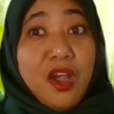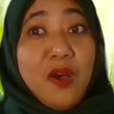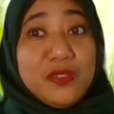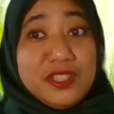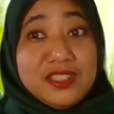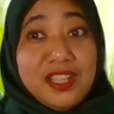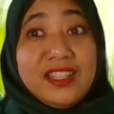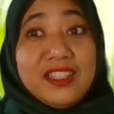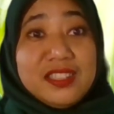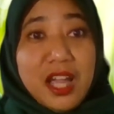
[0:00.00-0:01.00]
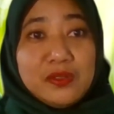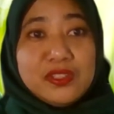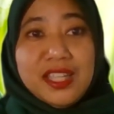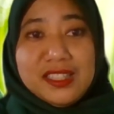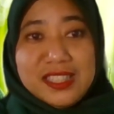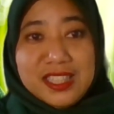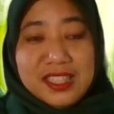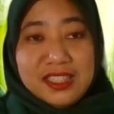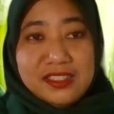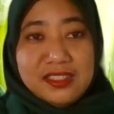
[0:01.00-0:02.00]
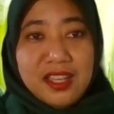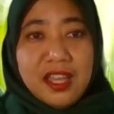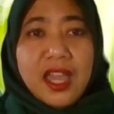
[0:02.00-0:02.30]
of designing towns and cities,